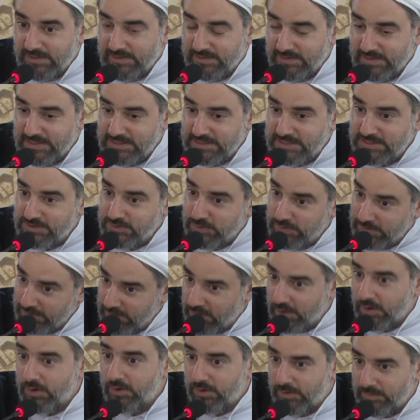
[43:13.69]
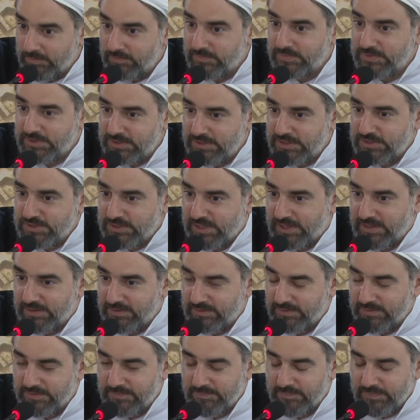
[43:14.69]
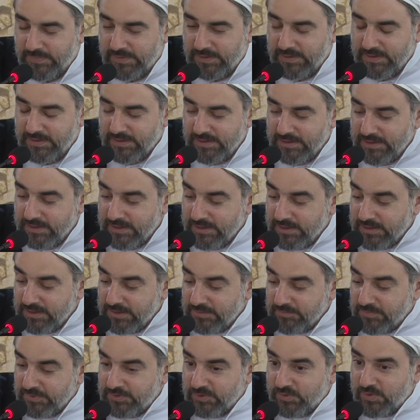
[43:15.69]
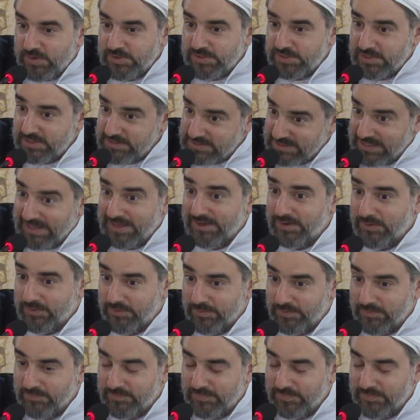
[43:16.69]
this is doing harm to the child. But the question is how?